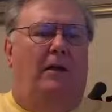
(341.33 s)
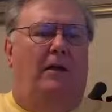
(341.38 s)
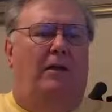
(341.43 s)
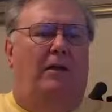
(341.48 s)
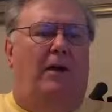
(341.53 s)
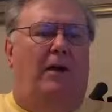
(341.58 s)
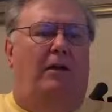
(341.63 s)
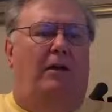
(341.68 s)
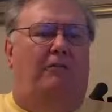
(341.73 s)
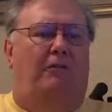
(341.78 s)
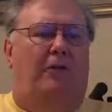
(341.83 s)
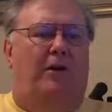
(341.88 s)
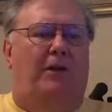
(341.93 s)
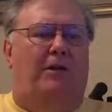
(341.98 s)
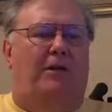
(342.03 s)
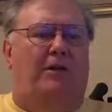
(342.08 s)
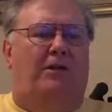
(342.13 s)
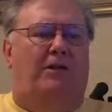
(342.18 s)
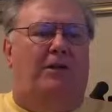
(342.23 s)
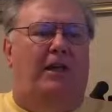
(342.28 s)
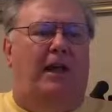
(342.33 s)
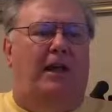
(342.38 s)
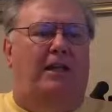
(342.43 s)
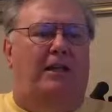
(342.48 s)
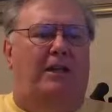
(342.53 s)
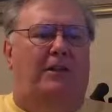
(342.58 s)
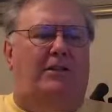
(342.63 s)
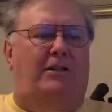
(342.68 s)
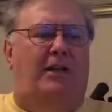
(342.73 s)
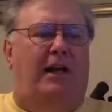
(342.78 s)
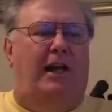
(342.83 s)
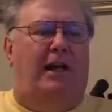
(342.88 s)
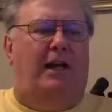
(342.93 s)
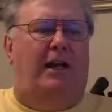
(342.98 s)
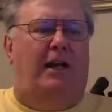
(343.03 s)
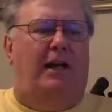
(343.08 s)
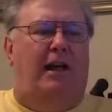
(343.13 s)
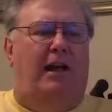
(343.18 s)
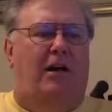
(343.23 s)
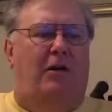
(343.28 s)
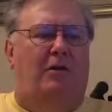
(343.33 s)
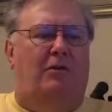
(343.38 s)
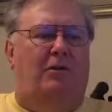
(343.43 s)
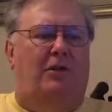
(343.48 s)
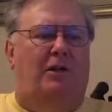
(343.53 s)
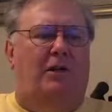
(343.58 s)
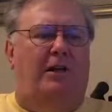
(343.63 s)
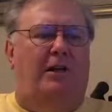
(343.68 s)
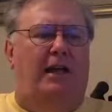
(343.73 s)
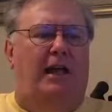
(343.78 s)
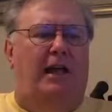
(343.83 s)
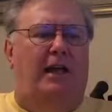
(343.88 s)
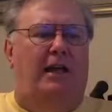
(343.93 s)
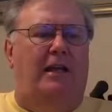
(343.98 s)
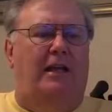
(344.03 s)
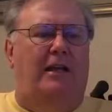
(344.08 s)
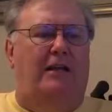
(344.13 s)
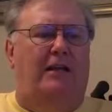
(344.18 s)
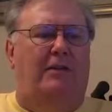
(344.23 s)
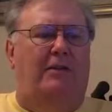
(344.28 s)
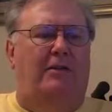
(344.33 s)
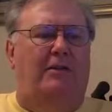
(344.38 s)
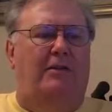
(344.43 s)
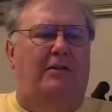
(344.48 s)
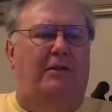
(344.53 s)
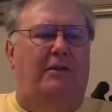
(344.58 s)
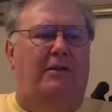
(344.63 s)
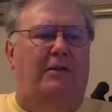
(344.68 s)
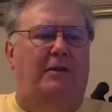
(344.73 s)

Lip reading: You got a friend's estate that's selling at auction today at noon.